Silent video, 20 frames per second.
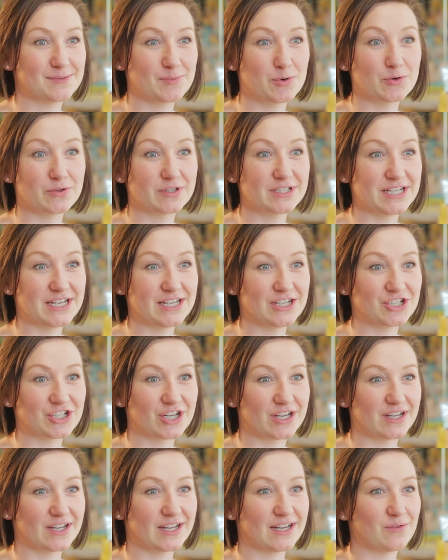support the
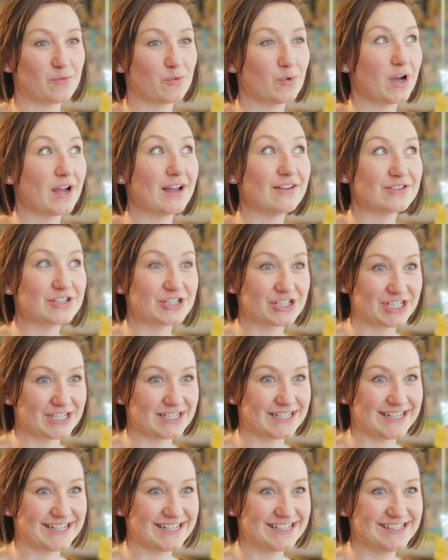teacher in whatever
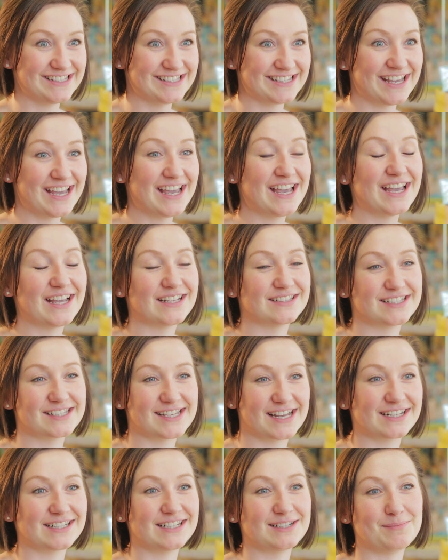she needs, and
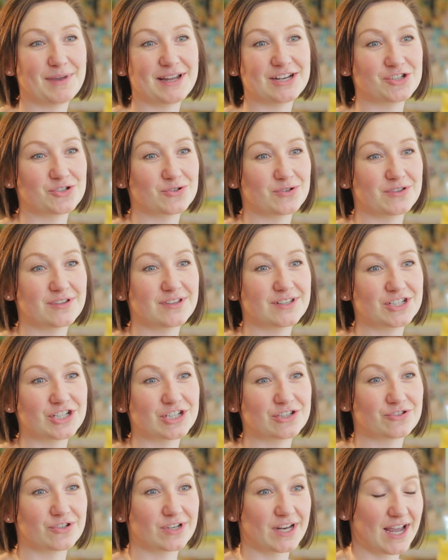secondly make sure that the
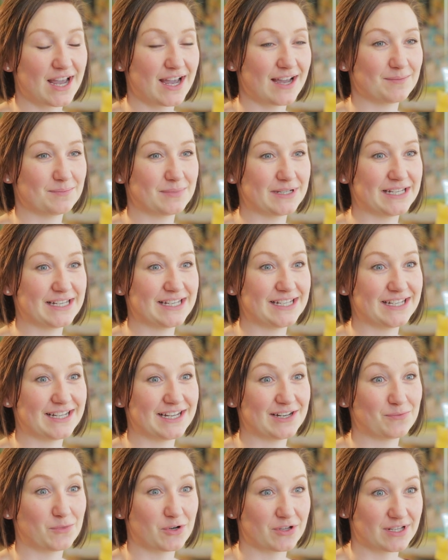children are happy
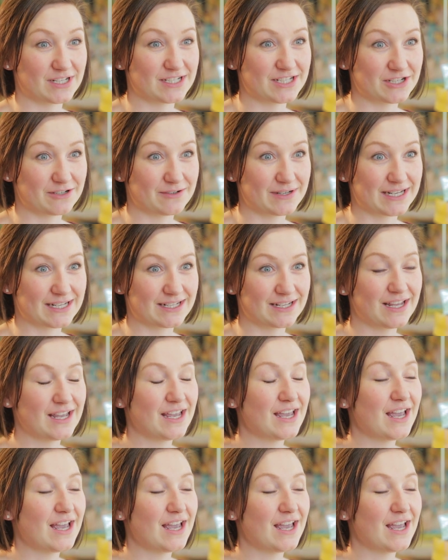in what they're doing.